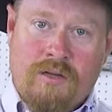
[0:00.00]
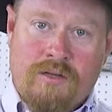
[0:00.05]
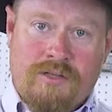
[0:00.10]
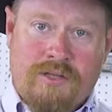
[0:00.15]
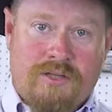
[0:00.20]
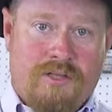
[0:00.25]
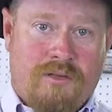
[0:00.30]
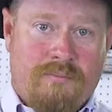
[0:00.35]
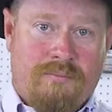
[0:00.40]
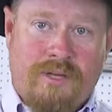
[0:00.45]

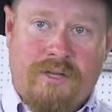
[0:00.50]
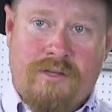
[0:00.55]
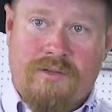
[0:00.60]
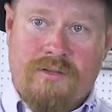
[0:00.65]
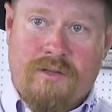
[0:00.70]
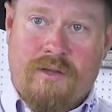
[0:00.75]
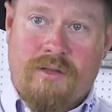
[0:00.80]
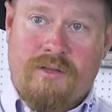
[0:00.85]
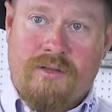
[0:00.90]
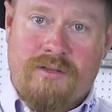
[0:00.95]
just depends
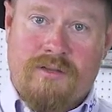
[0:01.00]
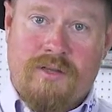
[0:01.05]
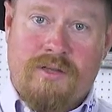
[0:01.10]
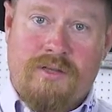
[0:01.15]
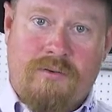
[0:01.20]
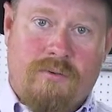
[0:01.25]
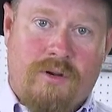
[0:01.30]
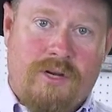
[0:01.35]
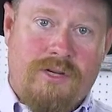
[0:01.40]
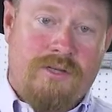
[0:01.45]
on the
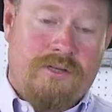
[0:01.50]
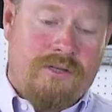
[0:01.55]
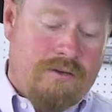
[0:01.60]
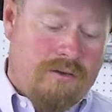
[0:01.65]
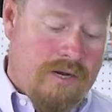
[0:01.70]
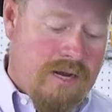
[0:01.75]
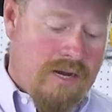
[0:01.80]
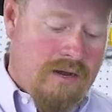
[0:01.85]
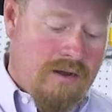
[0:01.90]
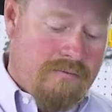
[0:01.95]
situation you
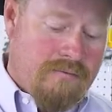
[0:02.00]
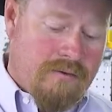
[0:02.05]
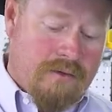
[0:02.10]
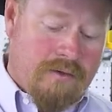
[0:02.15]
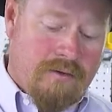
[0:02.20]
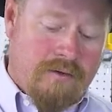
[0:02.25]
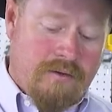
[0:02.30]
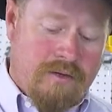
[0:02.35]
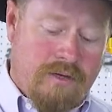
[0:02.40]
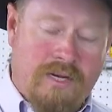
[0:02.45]
have
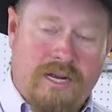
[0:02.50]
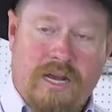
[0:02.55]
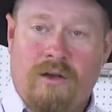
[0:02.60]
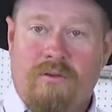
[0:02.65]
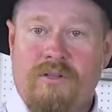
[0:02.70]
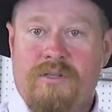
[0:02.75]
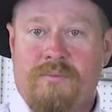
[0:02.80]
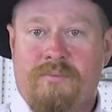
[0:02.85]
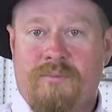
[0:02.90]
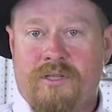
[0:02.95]
and, and how
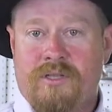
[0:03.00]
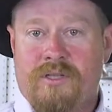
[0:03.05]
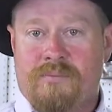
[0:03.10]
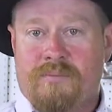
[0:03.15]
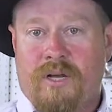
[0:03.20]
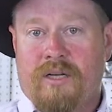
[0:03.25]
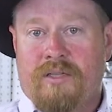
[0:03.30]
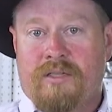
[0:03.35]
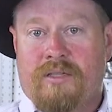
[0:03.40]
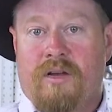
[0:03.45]
it's been
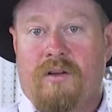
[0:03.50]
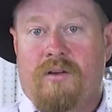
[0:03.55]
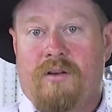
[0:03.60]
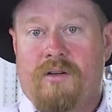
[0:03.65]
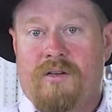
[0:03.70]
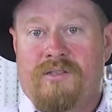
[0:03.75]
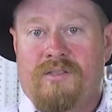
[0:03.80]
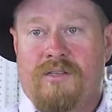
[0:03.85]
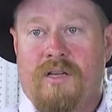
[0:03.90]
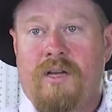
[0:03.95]
spec'd out or
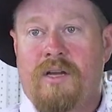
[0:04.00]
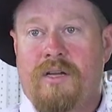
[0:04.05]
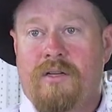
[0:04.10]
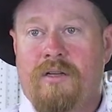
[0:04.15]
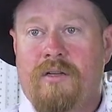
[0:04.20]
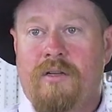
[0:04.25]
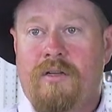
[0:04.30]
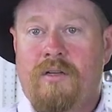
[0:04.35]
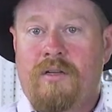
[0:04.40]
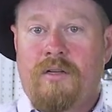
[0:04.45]
designed.